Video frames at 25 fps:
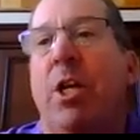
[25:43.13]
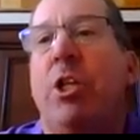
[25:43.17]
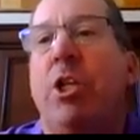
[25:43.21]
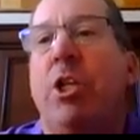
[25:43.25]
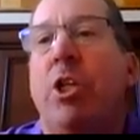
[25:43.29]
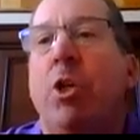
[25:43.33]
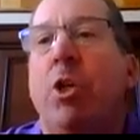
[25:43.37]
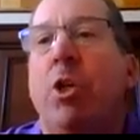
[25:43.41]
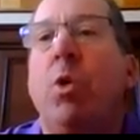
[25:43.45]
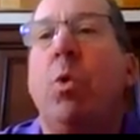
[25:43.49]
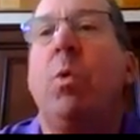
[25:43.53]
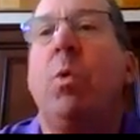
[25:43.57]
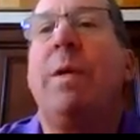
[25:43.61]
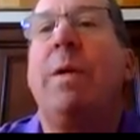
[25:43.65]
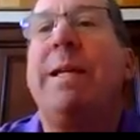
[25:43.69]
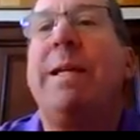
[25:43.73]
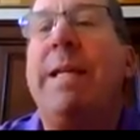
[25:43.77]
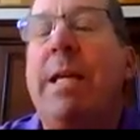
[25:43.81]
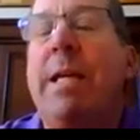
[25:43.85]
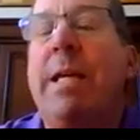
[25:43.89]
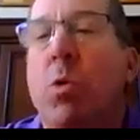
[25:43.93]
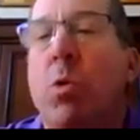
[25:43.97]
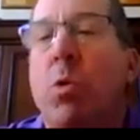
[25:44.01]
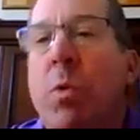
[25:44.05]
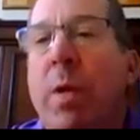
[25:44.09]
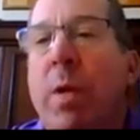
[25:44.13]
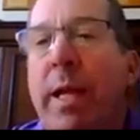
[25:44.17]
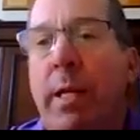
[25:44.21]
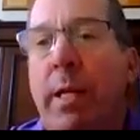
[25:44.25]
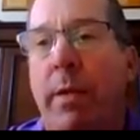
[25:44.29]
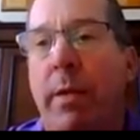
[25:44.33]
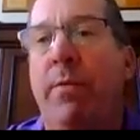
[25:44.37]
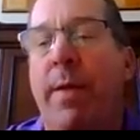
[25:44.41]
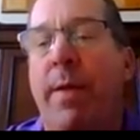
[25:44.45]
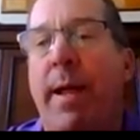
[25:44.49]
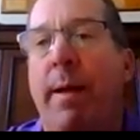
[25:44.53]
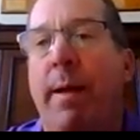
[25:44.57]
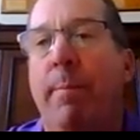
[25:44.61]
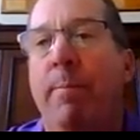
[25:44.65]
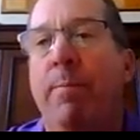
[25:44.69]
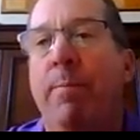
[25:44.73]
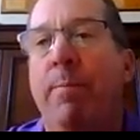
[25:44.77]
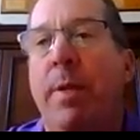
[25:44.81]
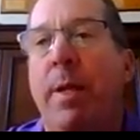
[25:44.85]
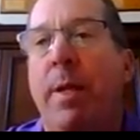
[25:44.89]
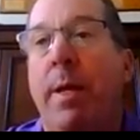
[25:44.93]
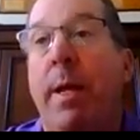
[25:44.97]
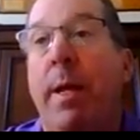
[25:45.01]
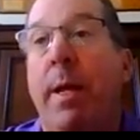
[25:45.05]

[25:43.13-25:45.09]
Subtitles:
to get rid of them